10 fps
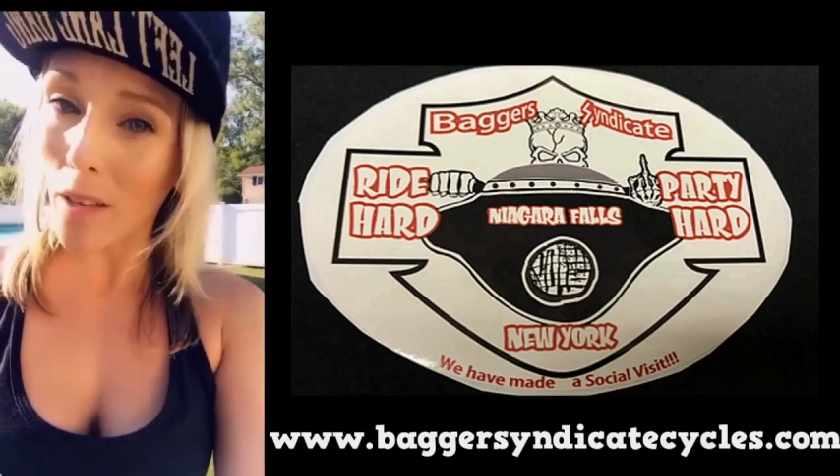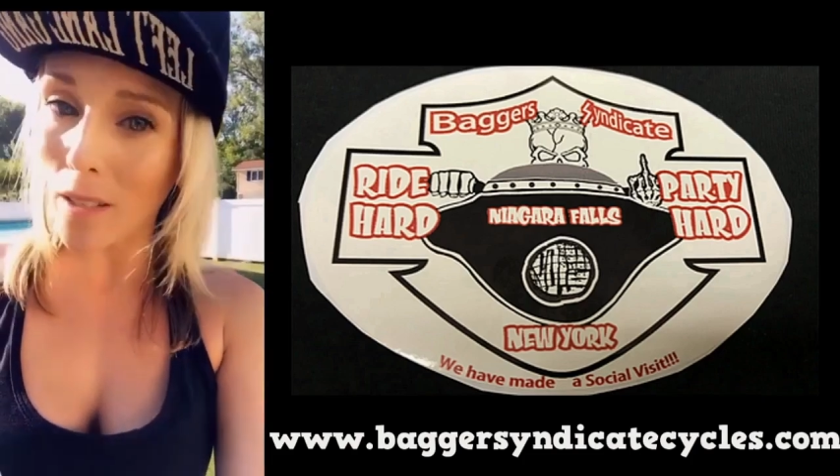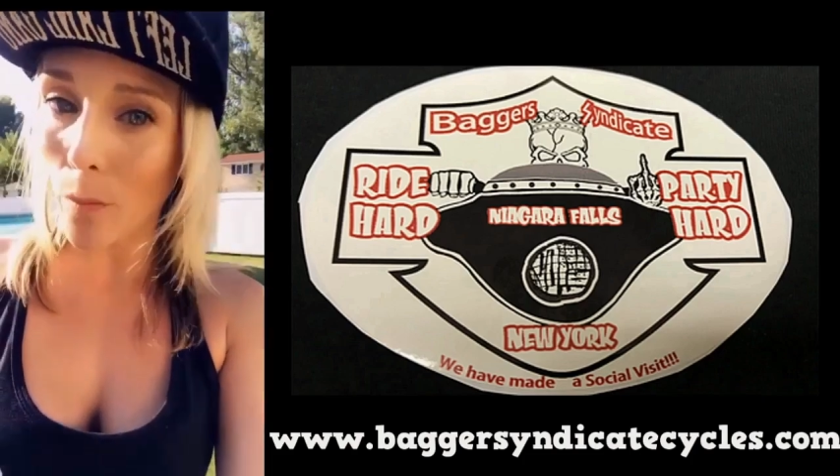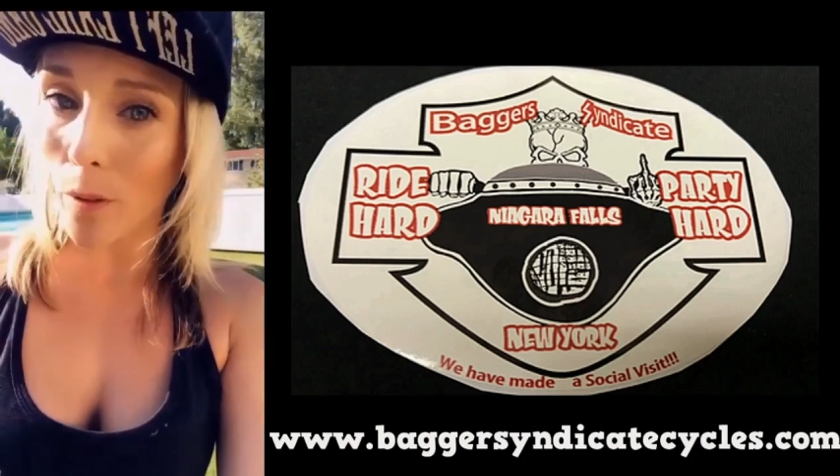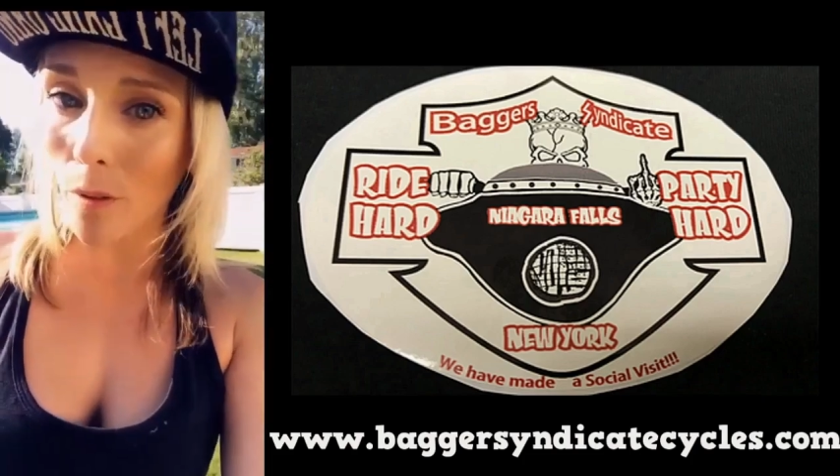where
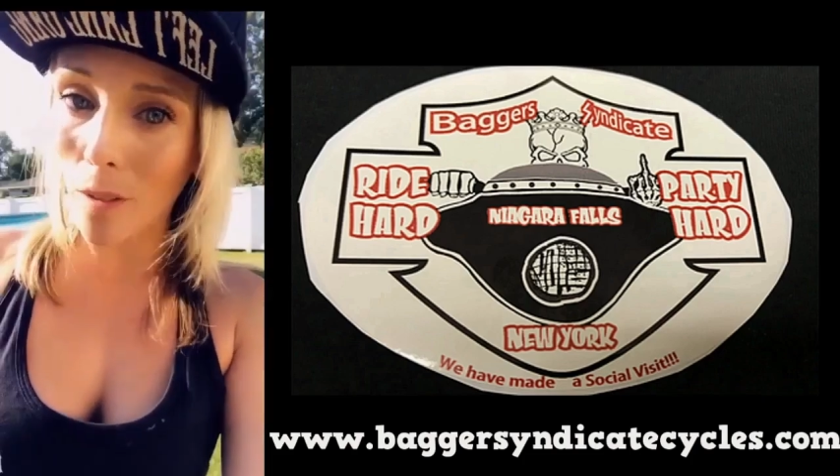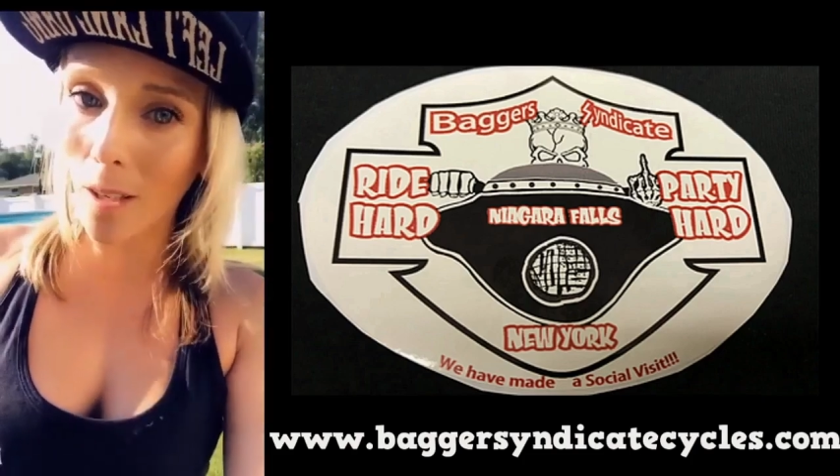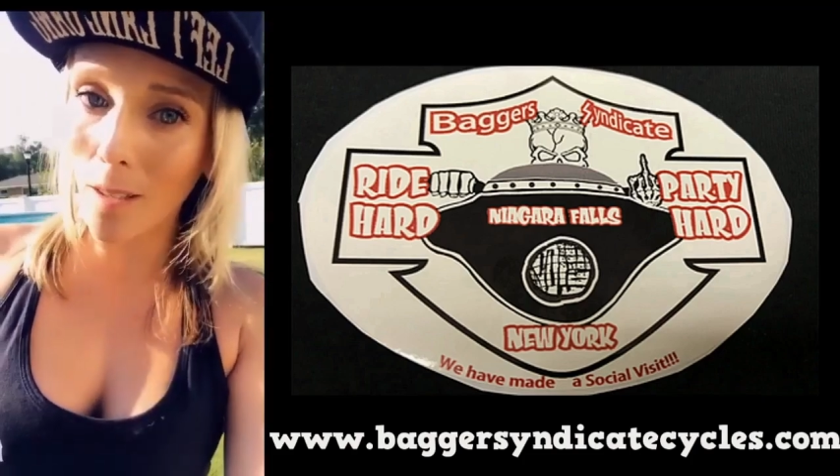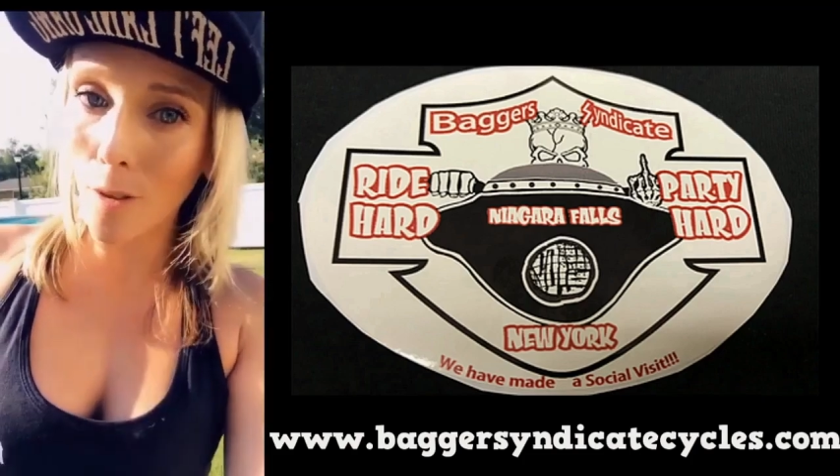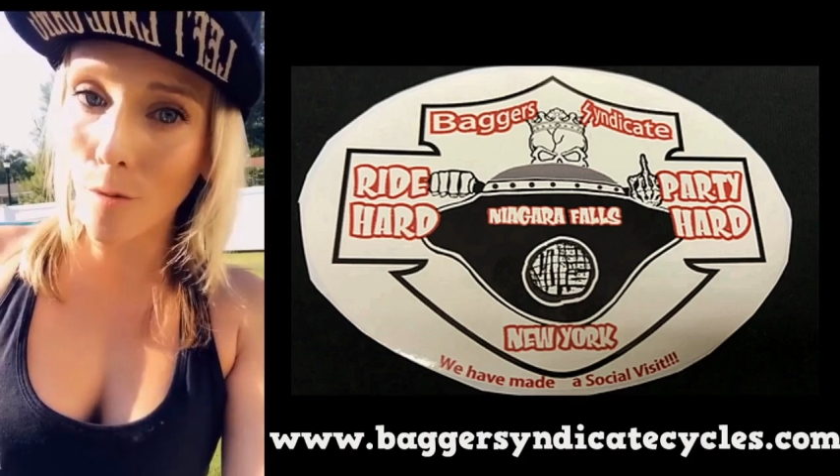you can get the
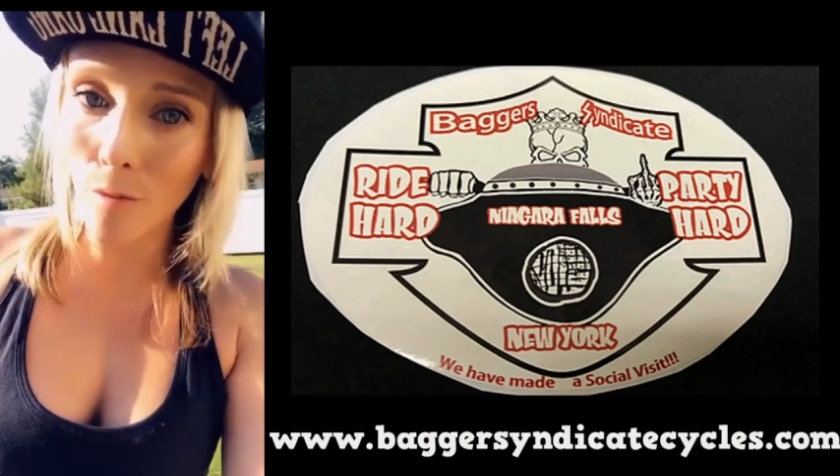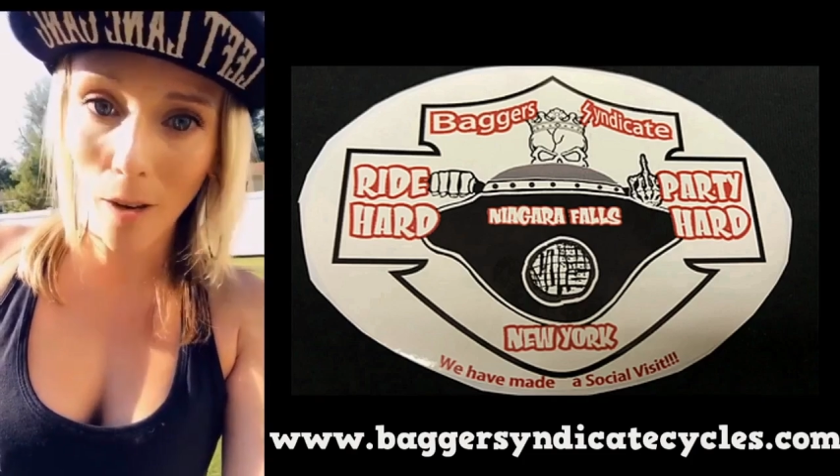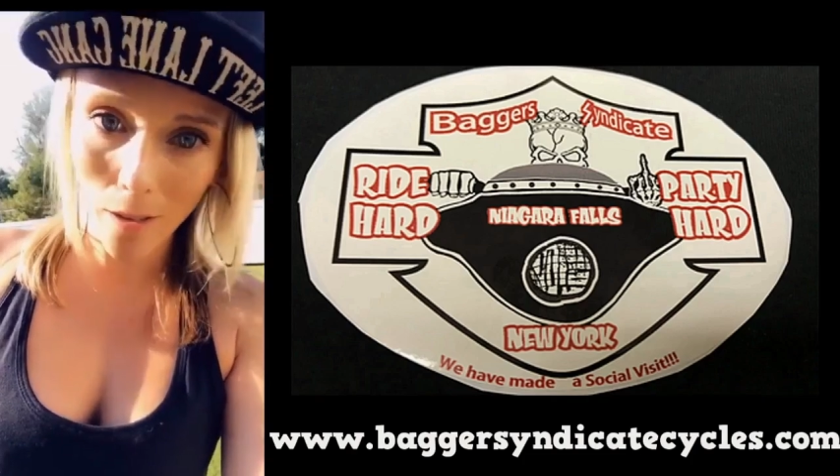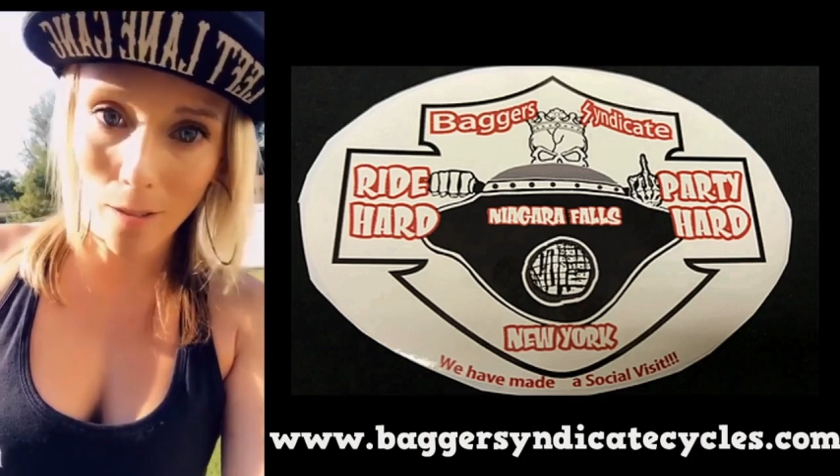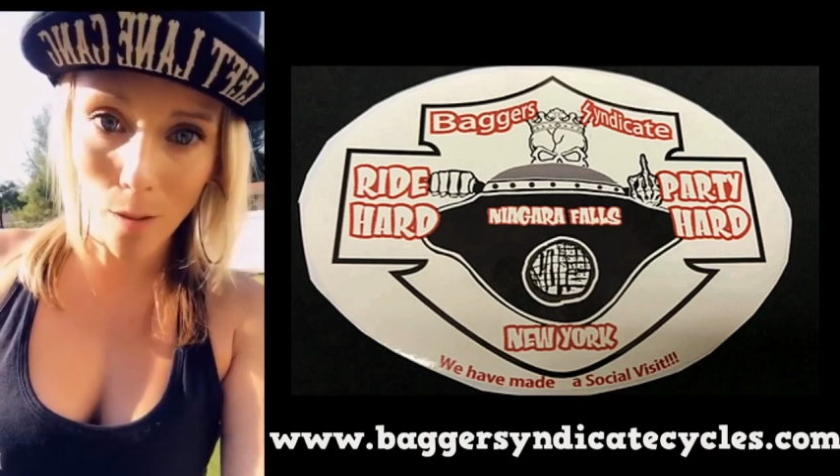
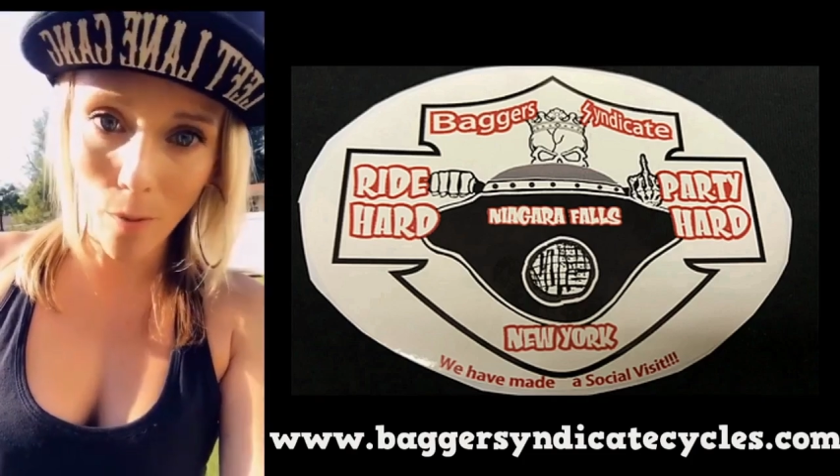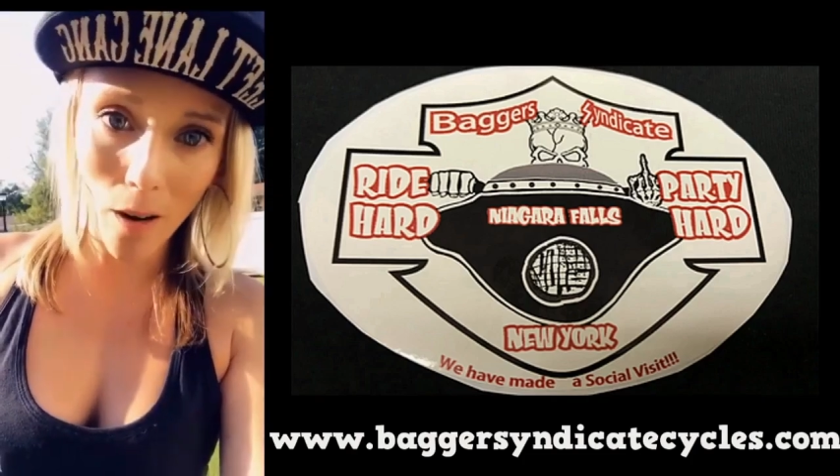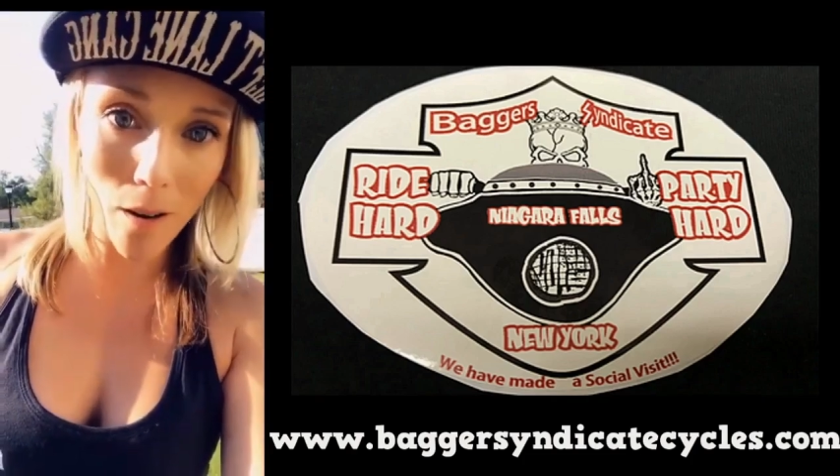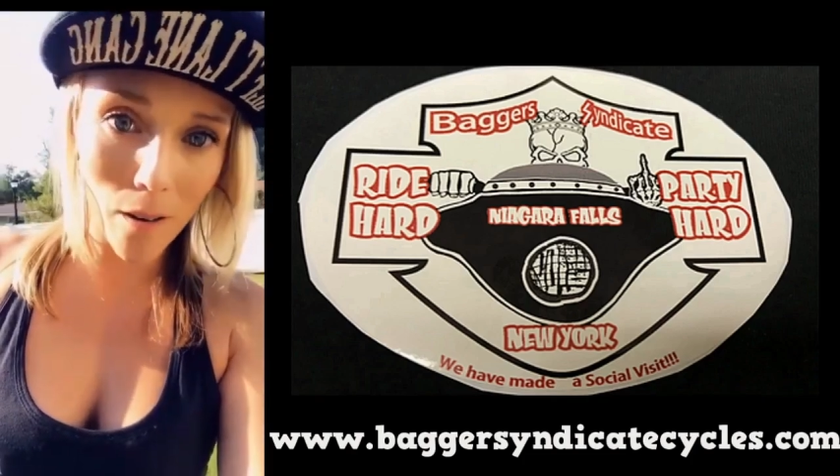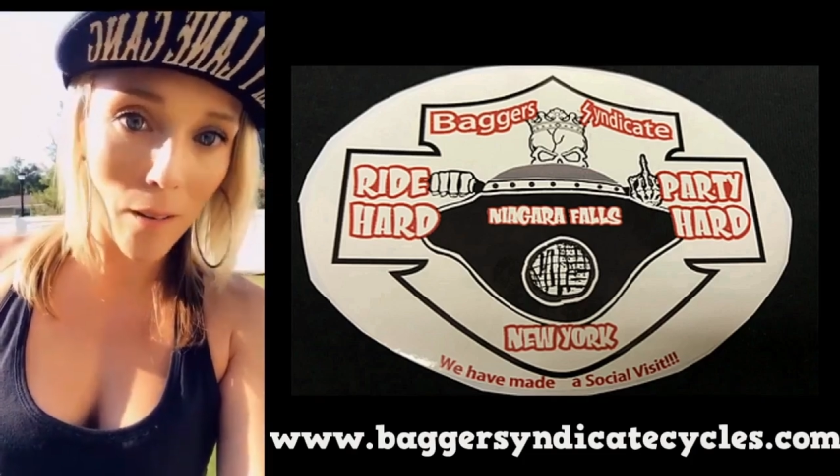greatest apparel,